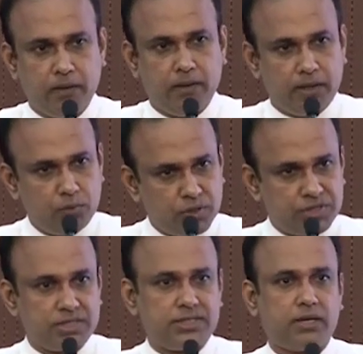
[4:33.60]
In
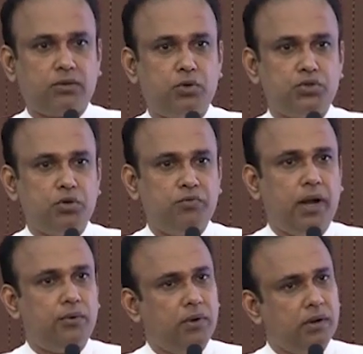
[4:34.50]
education sector also, we
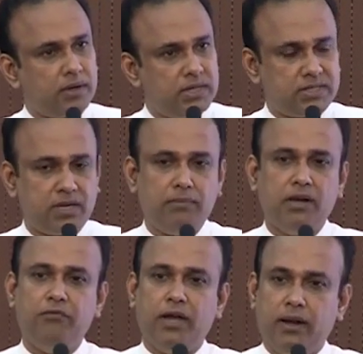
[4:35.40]
are doing
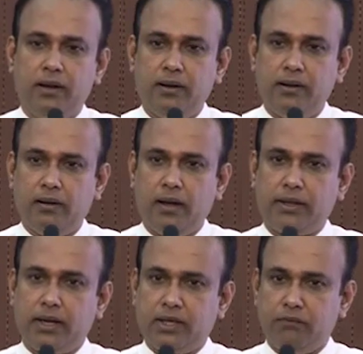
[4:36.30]
reasonably well. I
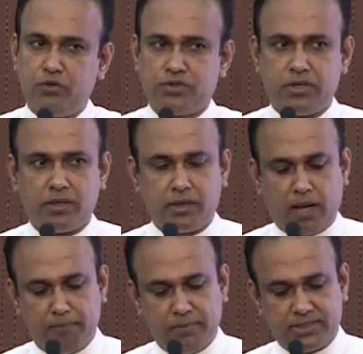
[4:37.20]
can give you certain
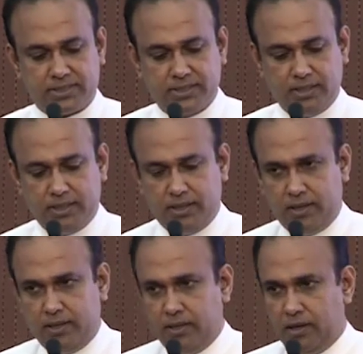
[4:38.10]
numbers.
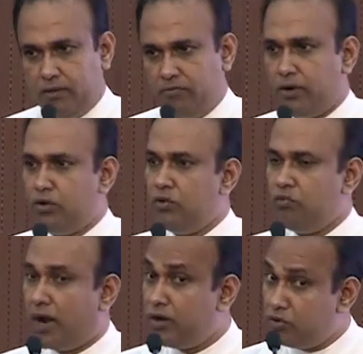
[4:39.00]
We had only
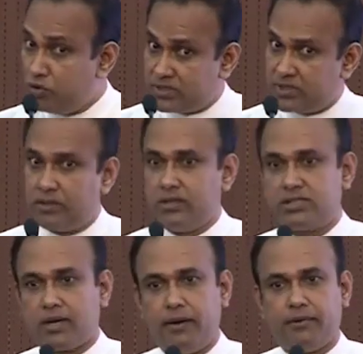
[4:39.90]
one university in
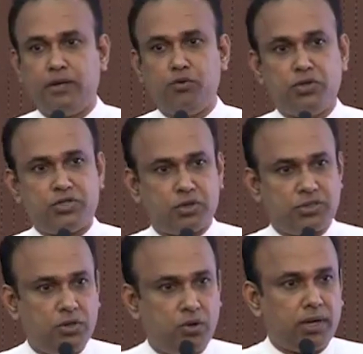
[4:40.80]
this country, University of
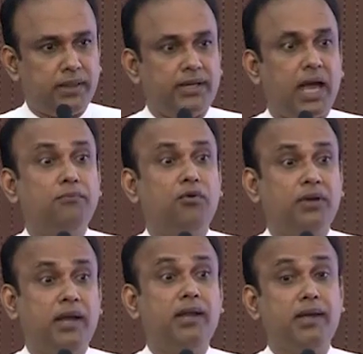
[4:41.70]
Ceylon, at the time of
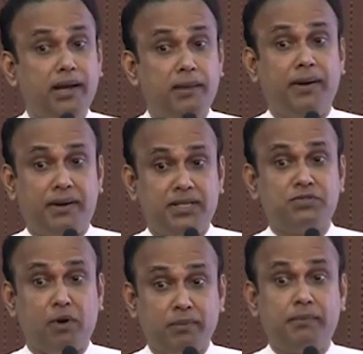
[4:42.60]
gaining independence
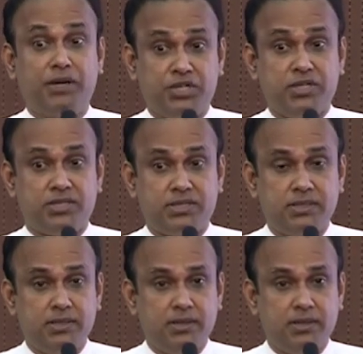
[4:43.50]
from the Britishers.